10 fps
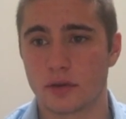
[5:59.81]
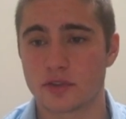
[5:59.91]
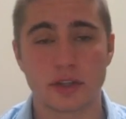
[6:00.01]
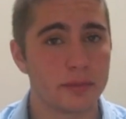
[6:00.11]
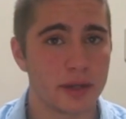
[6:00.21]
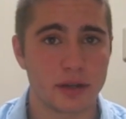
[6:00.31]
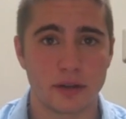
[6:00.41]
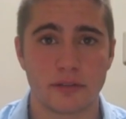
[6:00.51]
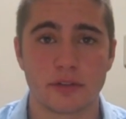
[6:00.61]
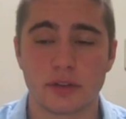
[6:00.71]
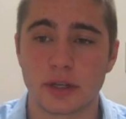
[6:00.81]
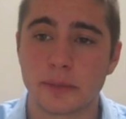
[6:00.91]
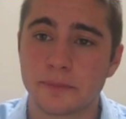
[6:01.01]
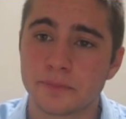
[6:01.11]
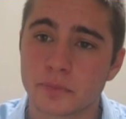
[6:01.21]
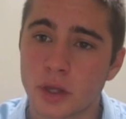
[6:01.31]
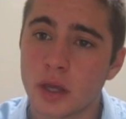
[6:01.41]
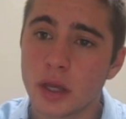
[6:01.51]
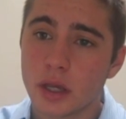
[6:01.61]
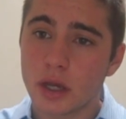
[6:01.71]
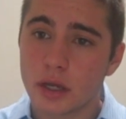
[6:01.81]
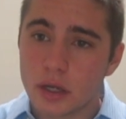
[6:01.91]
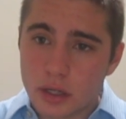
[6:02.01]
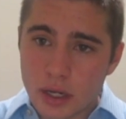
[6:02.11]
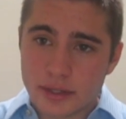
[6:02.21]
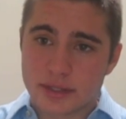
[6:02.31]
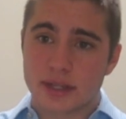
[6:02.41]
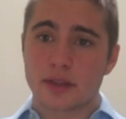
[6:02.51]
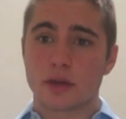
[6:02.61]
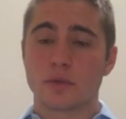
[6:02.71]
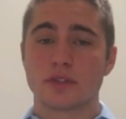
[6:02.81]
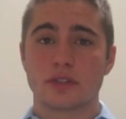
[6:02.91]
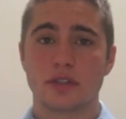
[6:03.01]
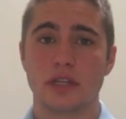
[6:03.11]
treated me any differently. Not to say that it was